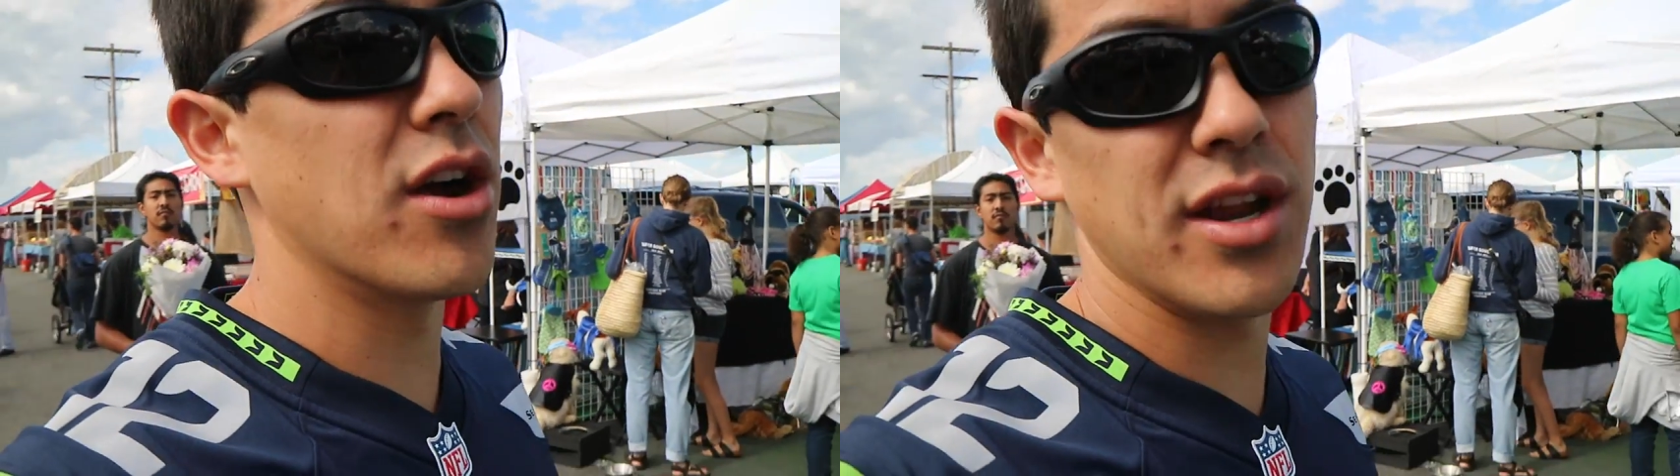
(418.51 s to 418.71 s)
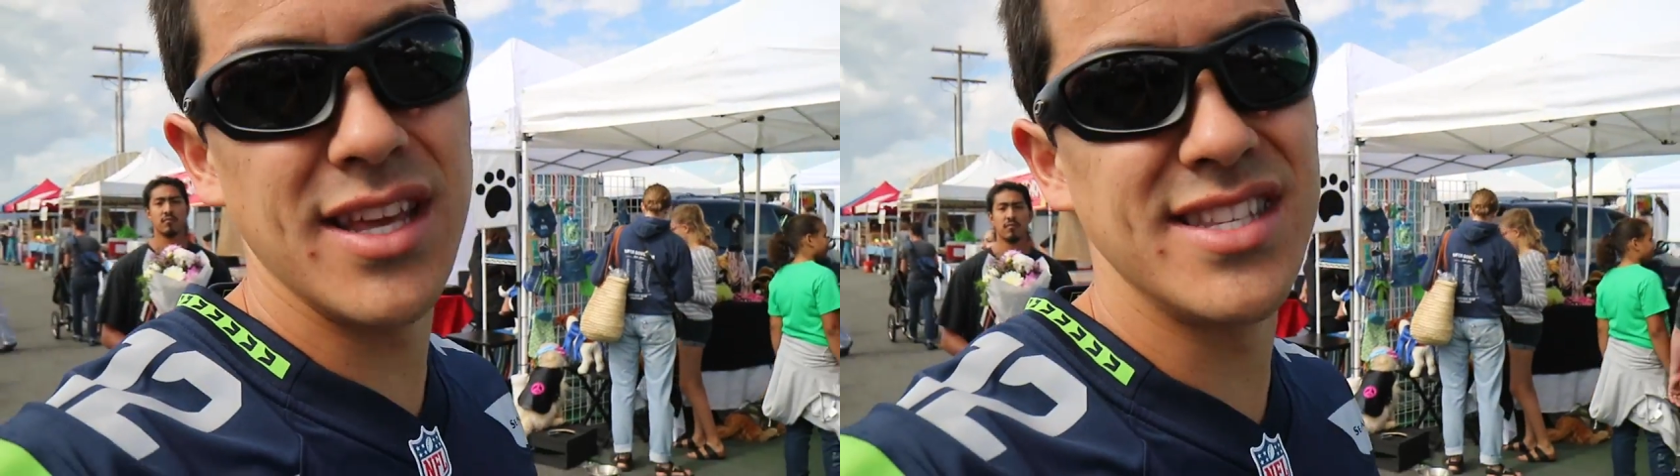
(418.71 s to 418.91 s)

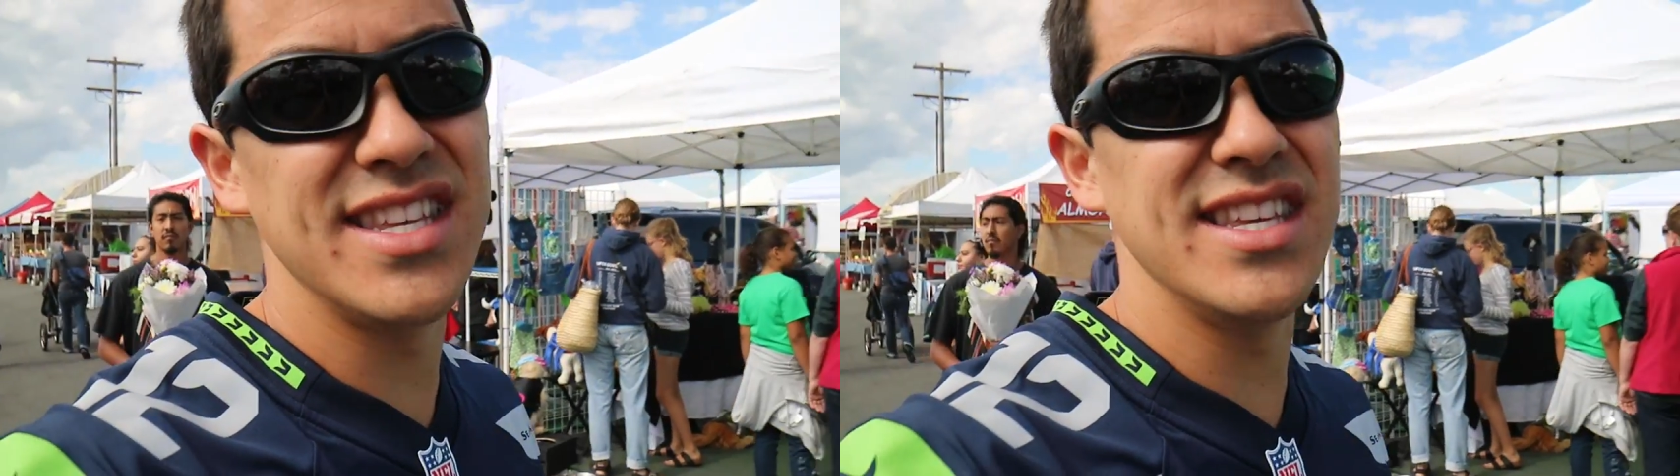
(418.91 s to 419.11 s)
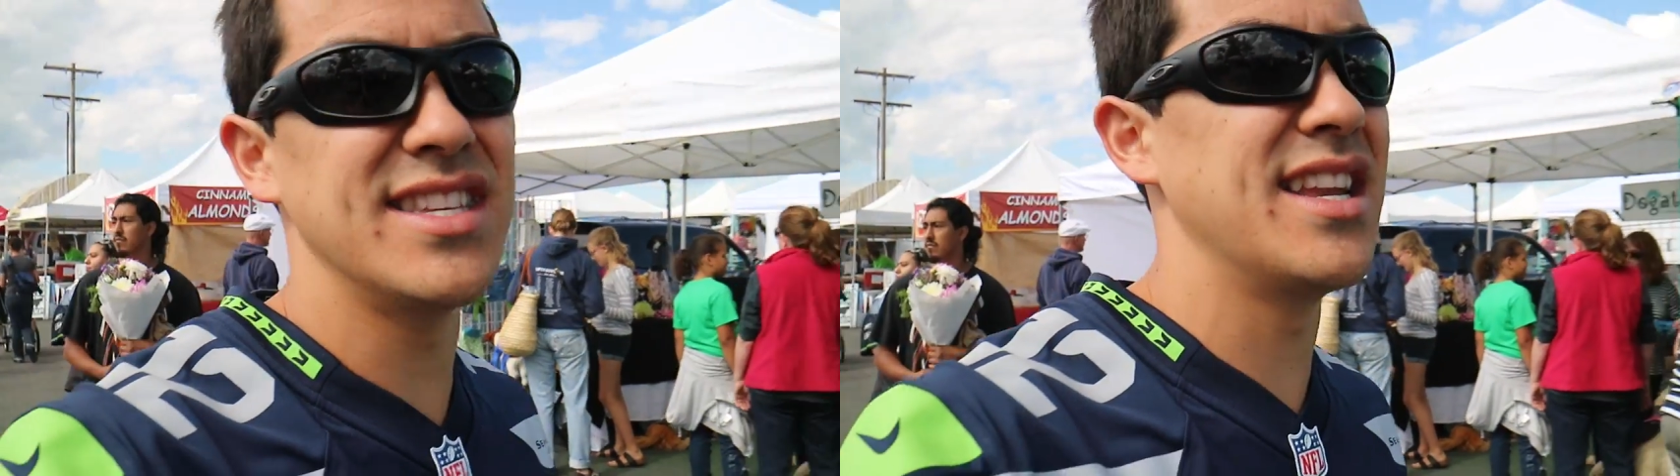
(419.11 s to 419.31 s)
aren't in
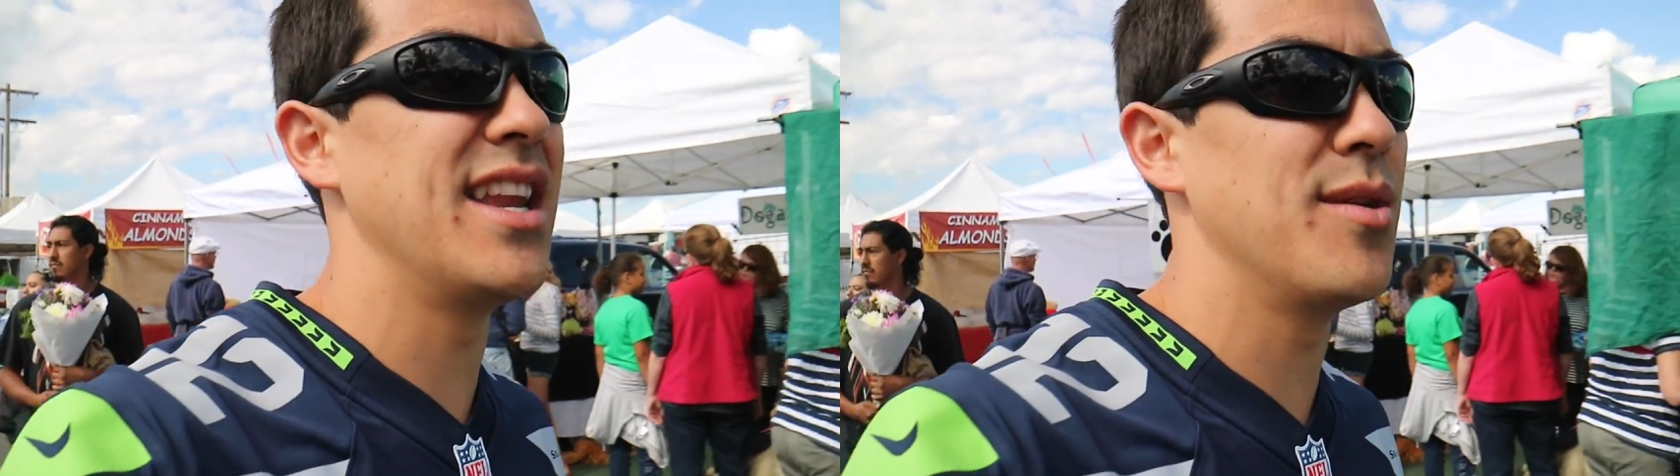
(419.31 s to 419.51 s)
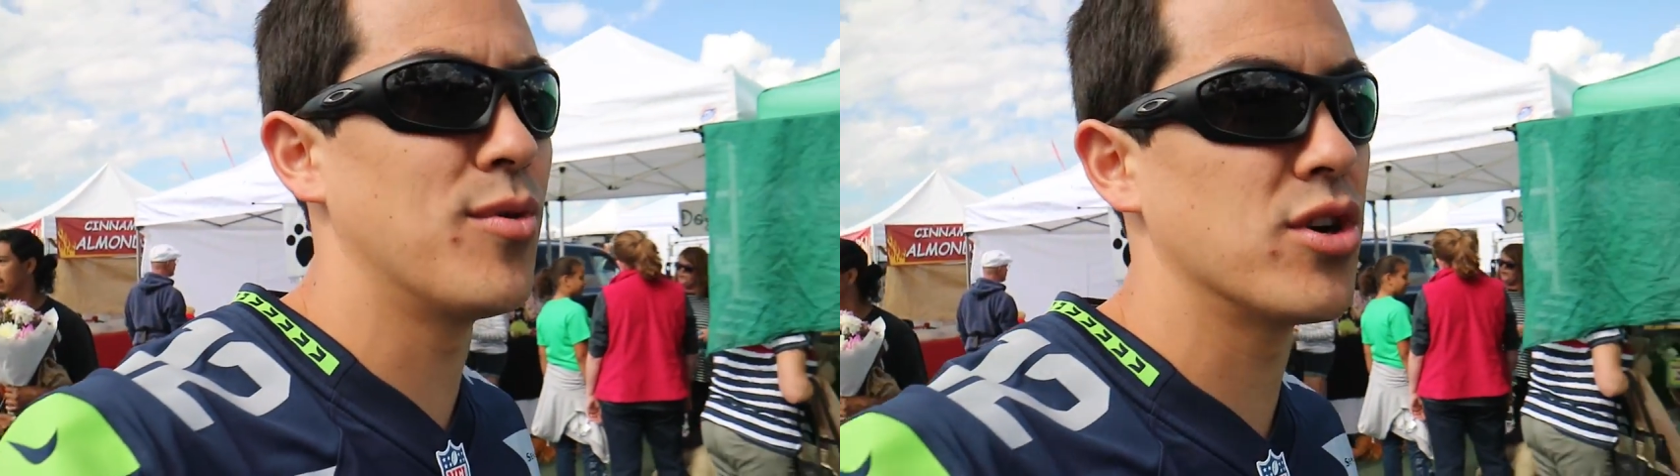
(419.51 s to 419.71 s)
season
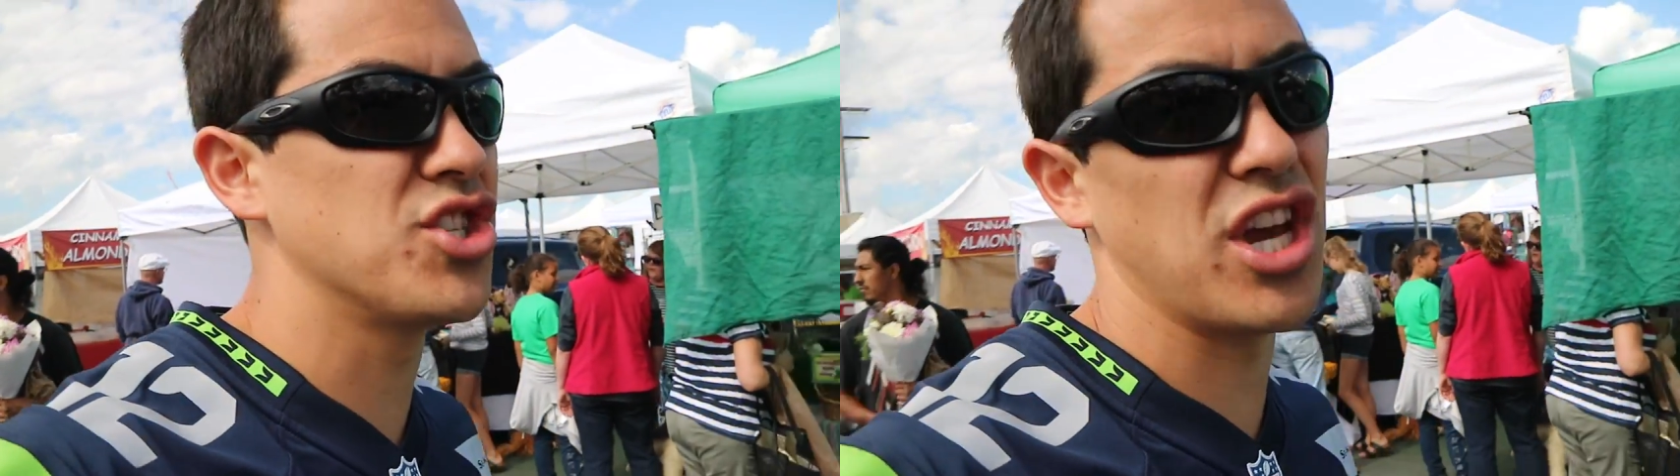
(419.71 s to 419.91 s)
anymore.